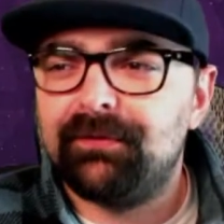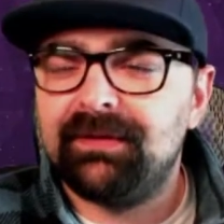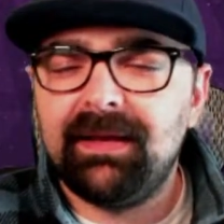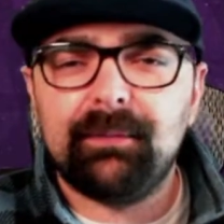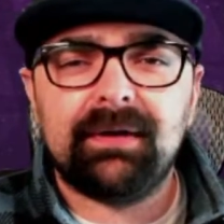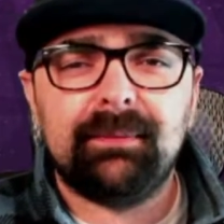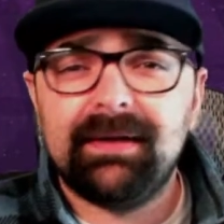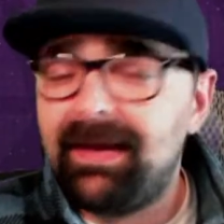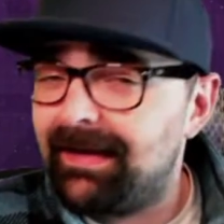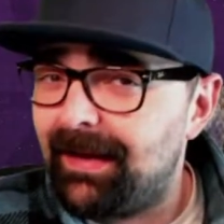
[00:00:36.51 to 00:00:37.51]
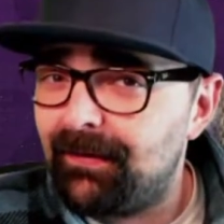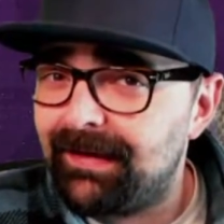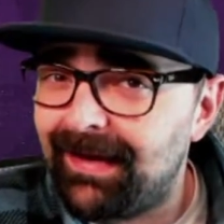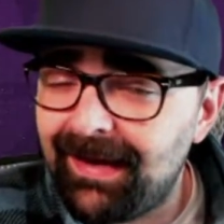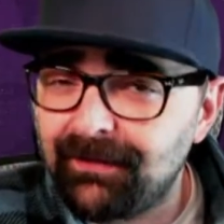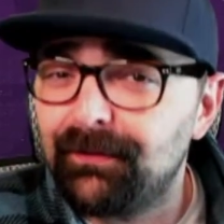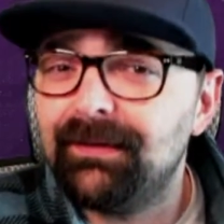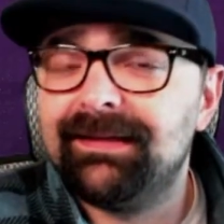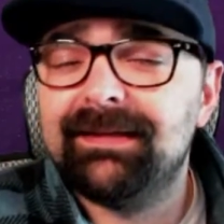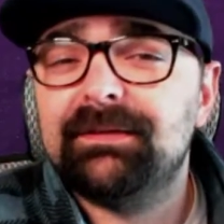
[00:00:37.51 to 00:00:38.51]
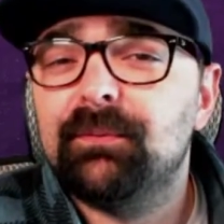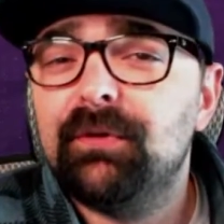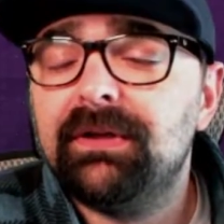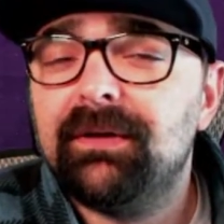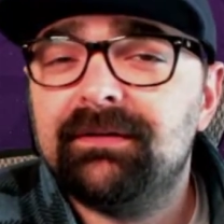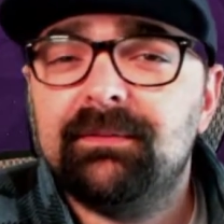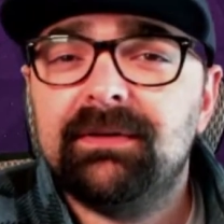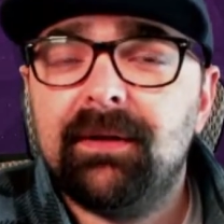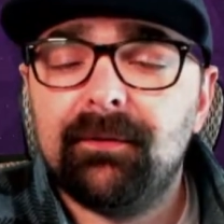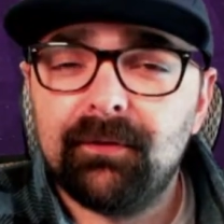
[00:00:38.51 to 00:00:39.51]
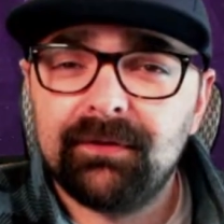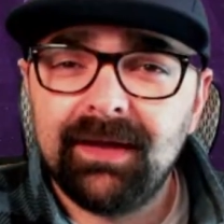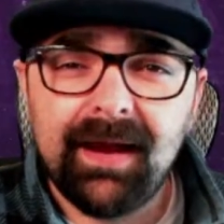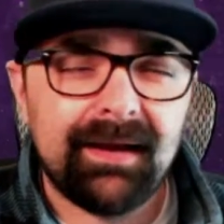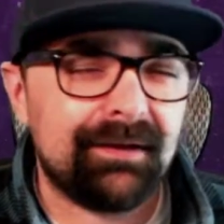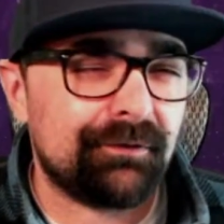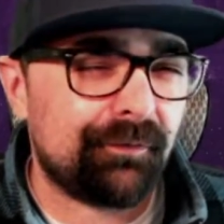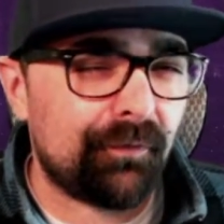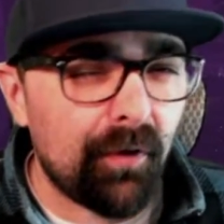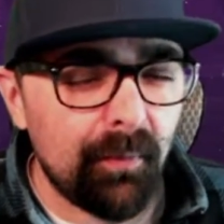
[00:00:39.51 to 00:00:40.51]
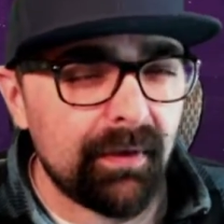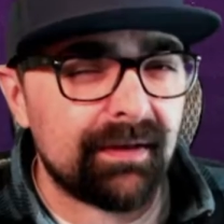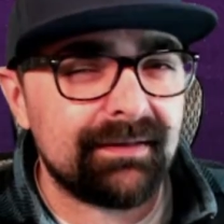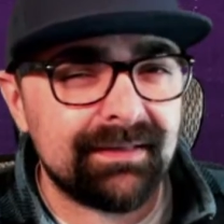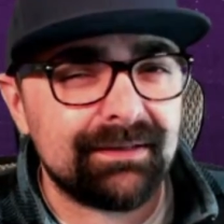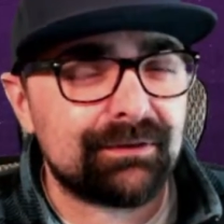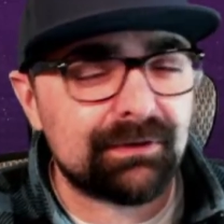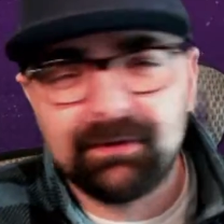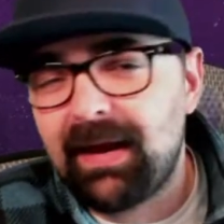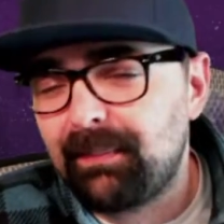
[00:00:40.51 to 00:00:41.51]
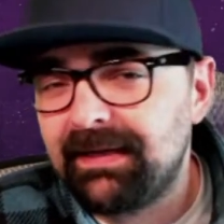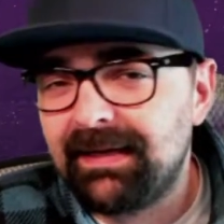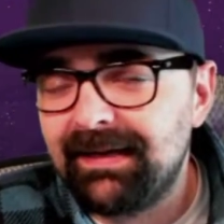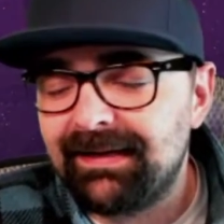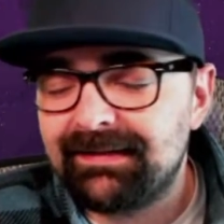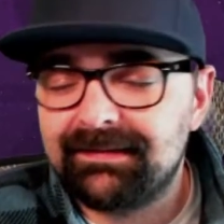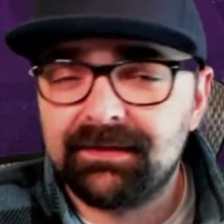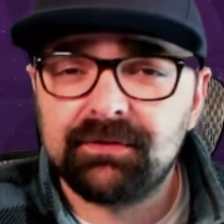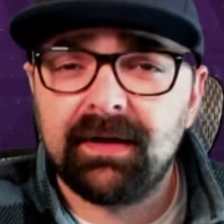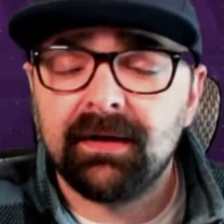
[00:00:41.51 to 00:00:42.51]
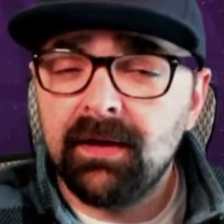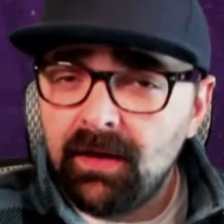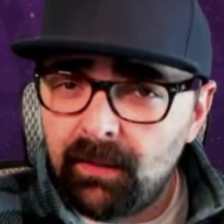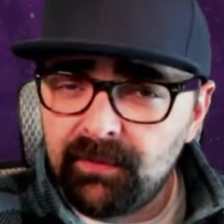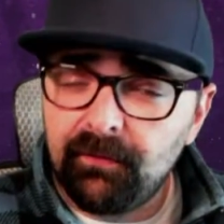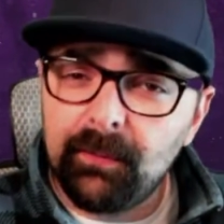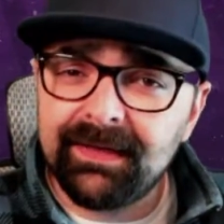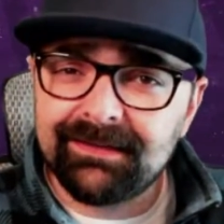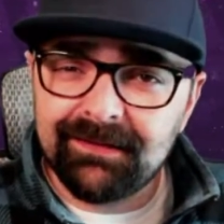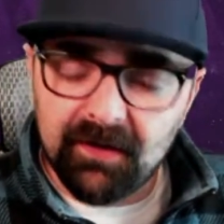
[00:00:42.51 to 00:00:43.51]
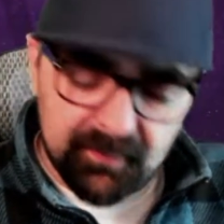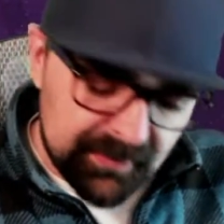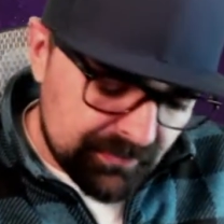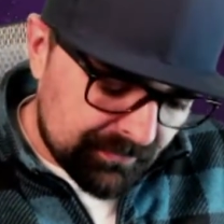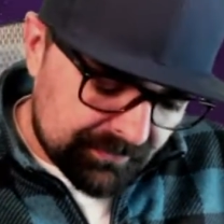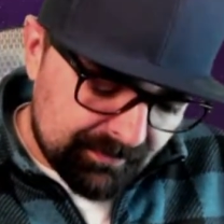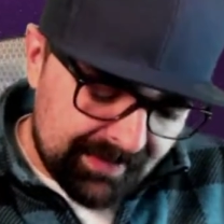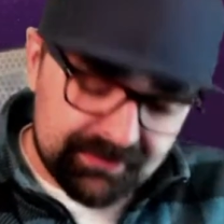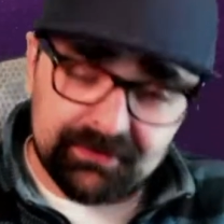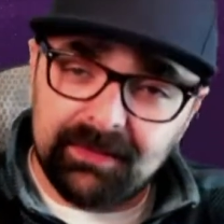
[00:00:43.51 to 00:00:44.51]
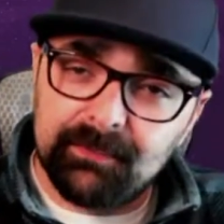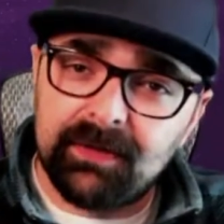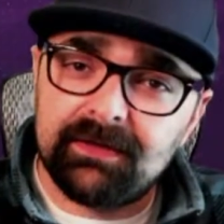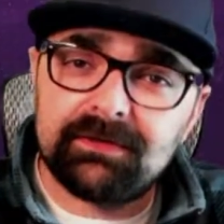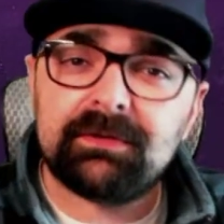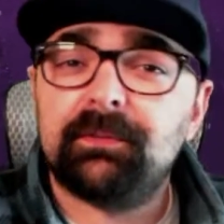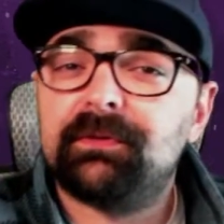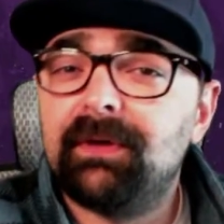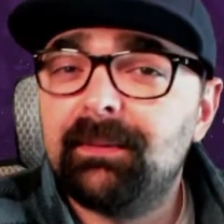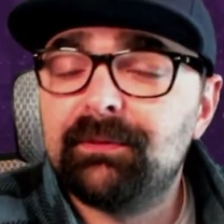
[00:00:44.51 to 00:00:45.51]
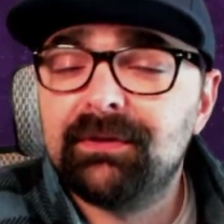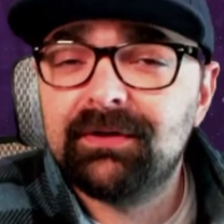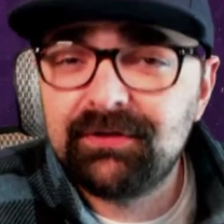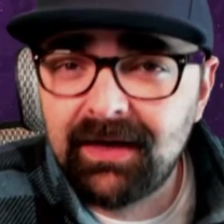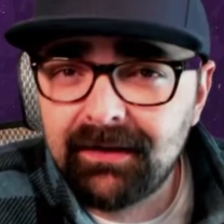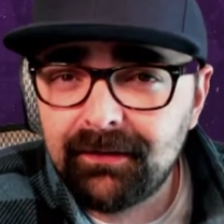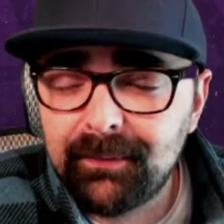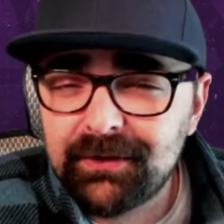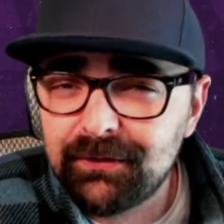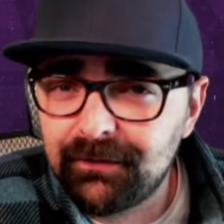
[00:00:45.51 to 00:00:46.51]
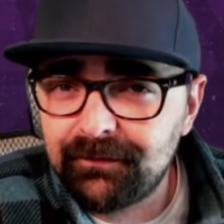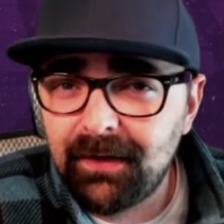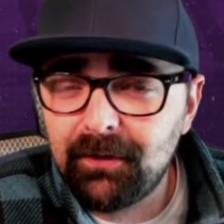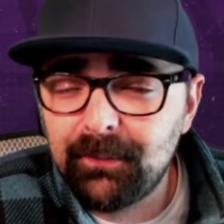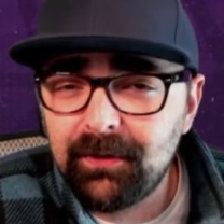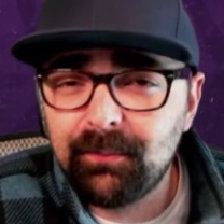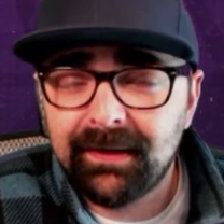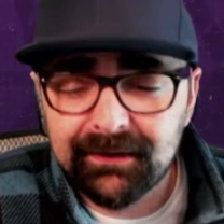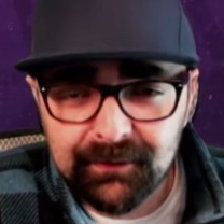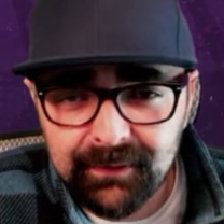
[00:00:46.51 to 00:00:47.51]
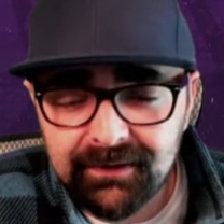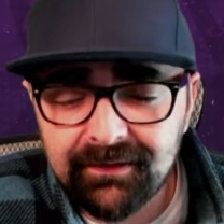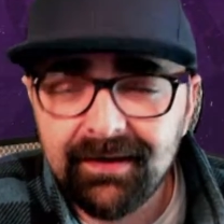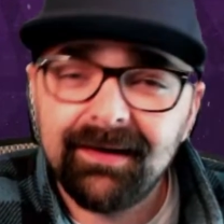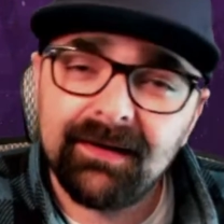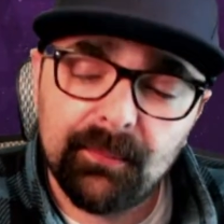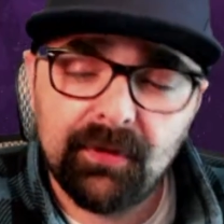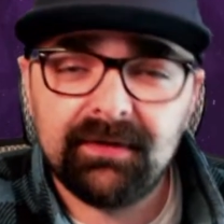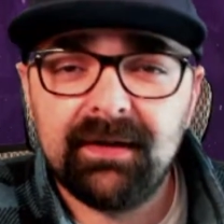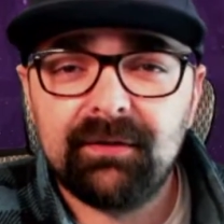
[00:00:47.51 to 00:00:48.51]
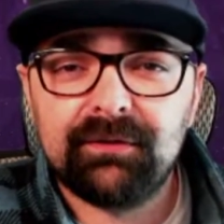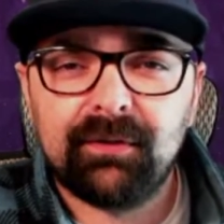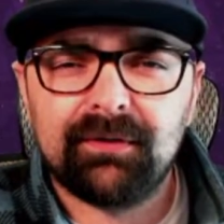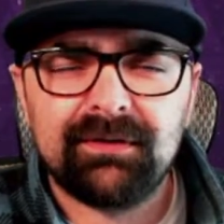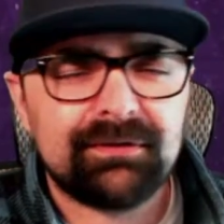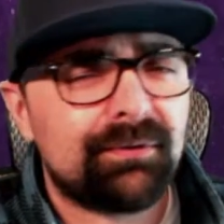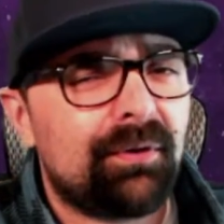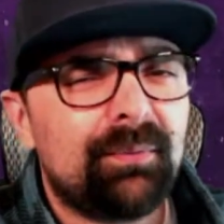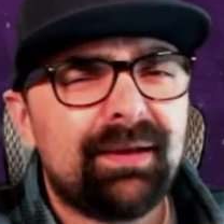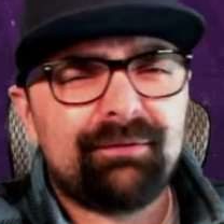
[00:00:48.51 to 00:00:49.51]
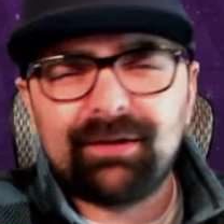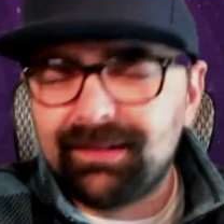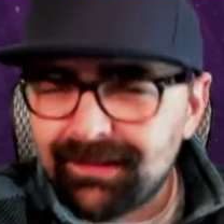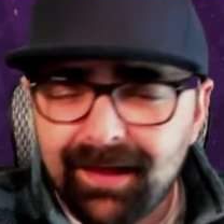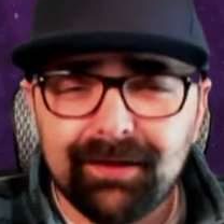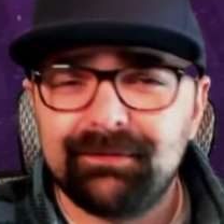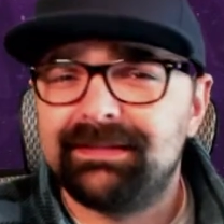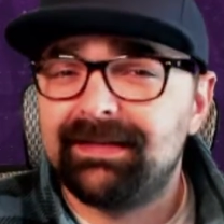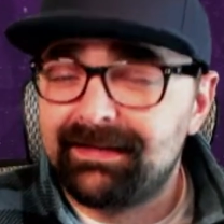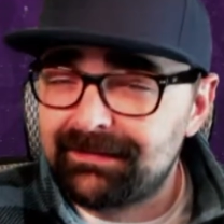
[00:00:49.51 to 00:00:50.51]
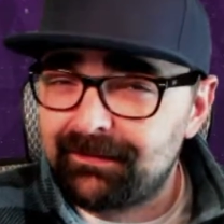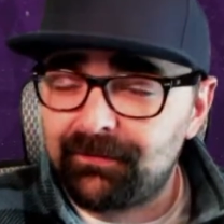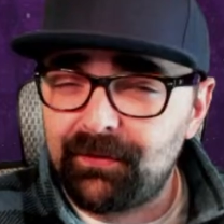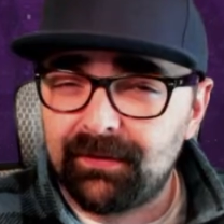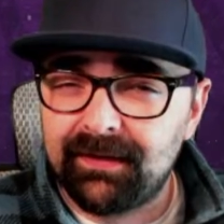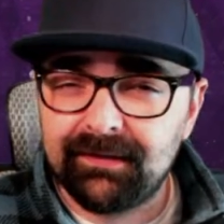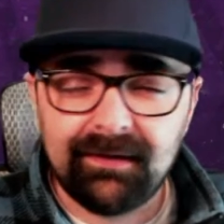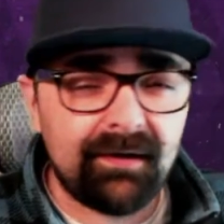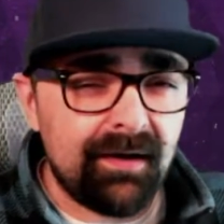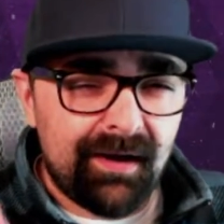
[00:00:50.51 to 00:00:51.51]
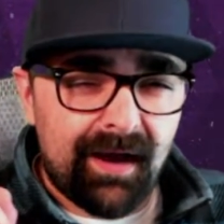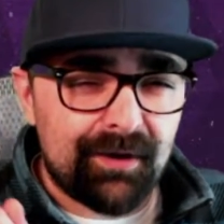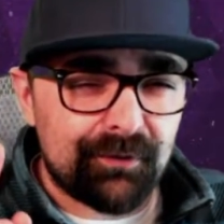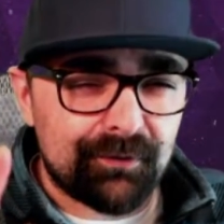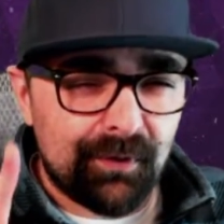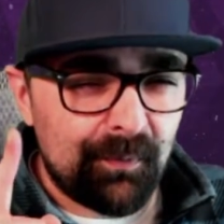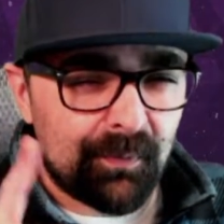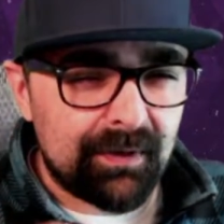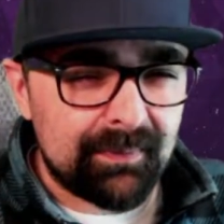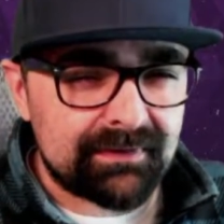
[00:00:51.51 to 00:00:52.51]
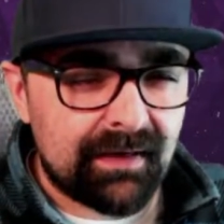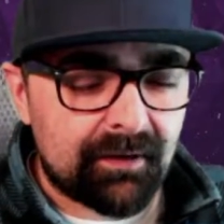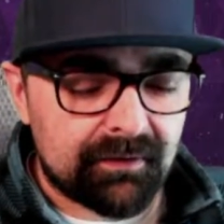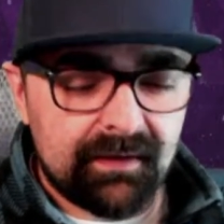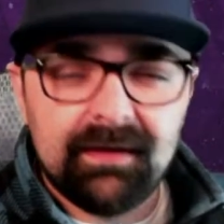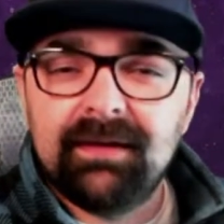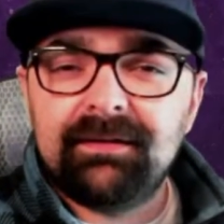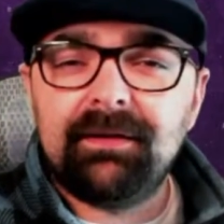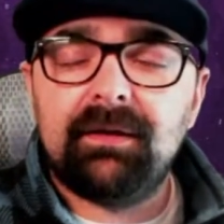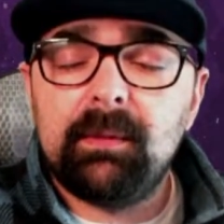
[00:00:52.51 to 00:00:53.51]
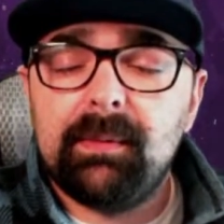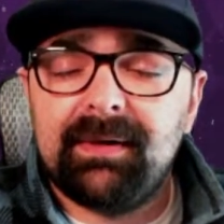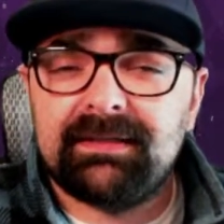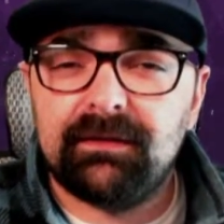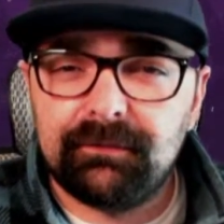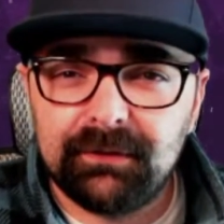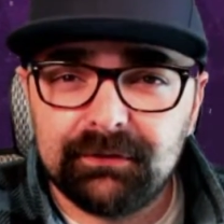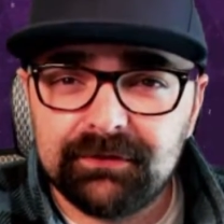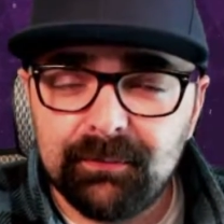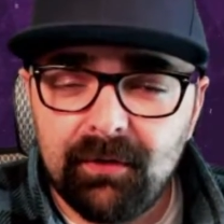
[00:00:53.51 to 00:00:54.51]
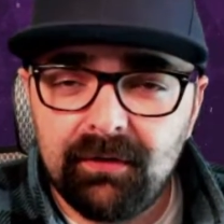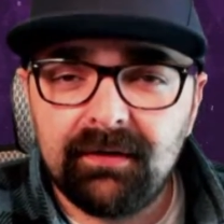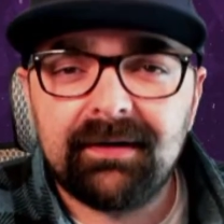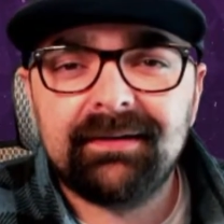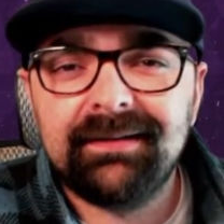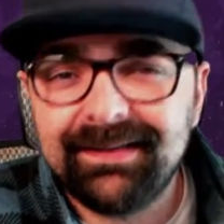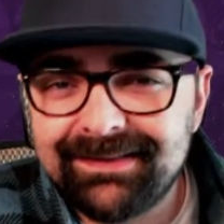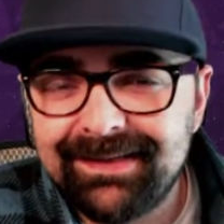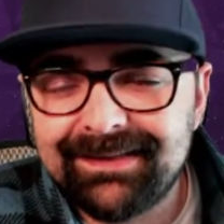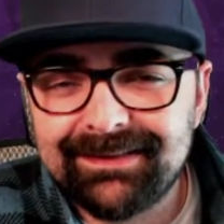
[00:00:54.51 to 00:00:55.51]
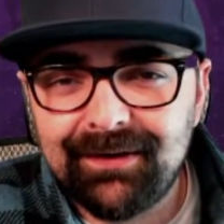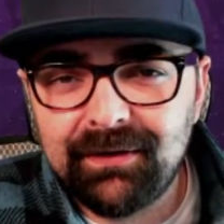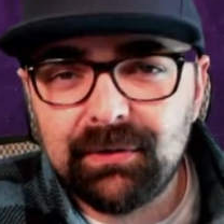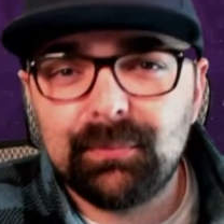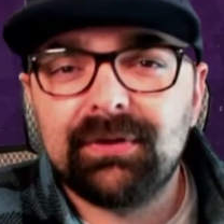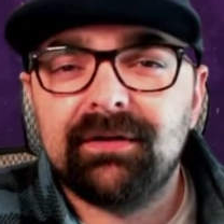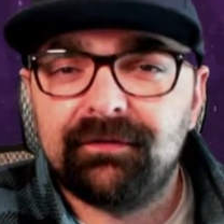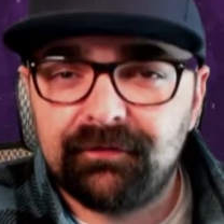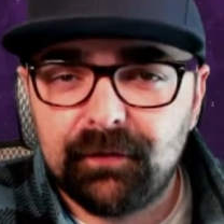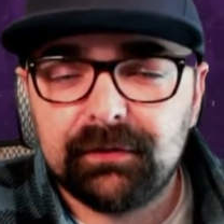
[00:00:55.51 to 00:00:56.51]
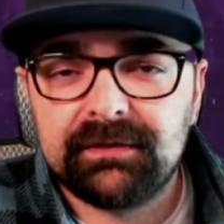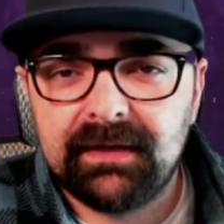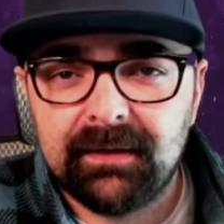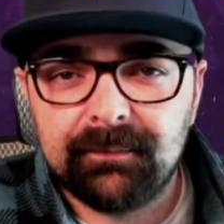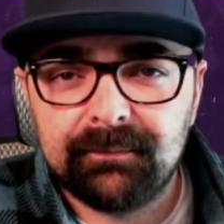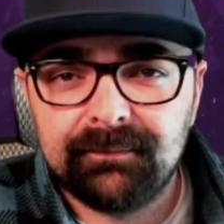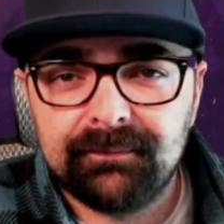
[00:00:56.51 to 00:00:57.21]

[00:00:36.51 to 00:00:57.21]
Today we're going to be hanging out and looking at some really awesome Town Hall 9 hits from the Scrappy 9s. That's right. Before we get started, make sure to smash the like button, subscribe to the channel, make sure to follow me on my Twitter, and come on down to our Discord. We have a lot of exciting stuff going on there, and you don't want to miss out. So let me make myself a little smaller, and let's get started with the first hit.